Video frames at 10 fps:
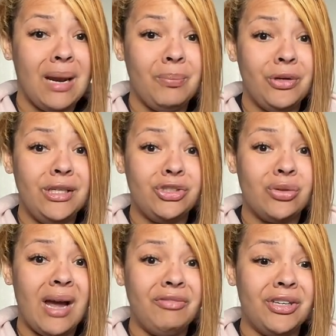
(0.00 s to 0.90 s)
and I'm pretty
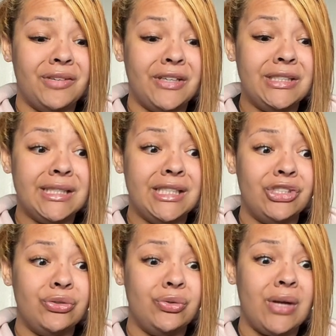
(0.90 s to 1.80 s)
sure after the first
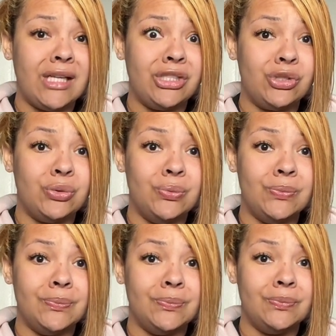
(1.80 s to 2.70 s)
kid you knew that too.
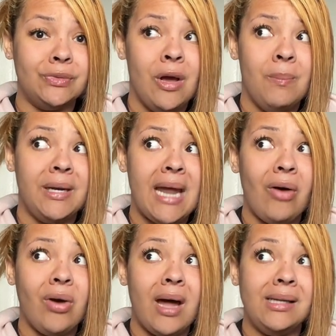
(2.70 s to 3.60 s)
But
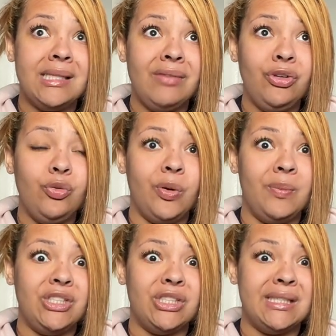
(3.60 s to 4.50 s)
now God is giving you
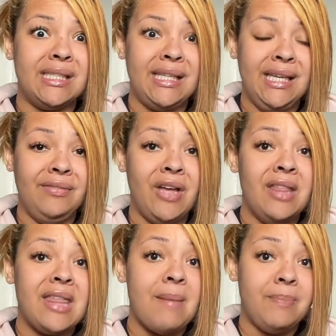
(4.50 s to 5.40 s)
permission to leave
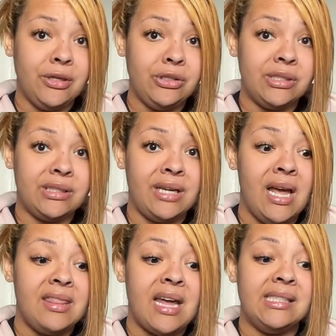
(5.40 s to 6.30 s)
that
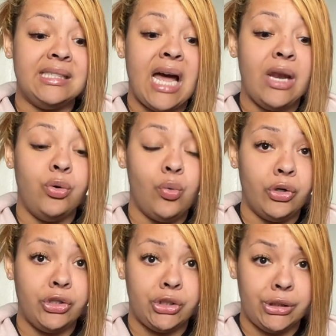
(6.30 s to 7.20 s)
person that is not
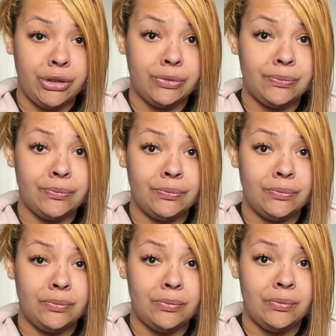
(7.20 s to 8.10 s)
nourishing you.
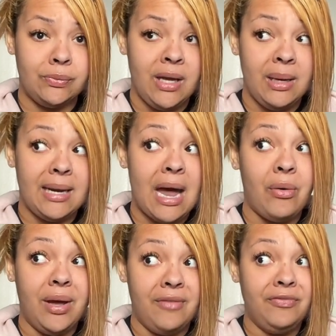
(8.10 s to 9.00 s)

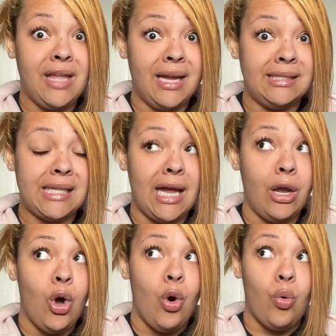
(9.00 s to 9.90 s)
Now if they
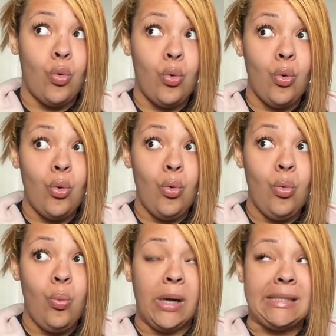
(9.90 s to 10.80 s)
say,
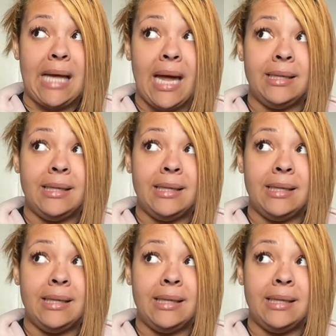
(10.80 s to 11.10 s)
ooh, what's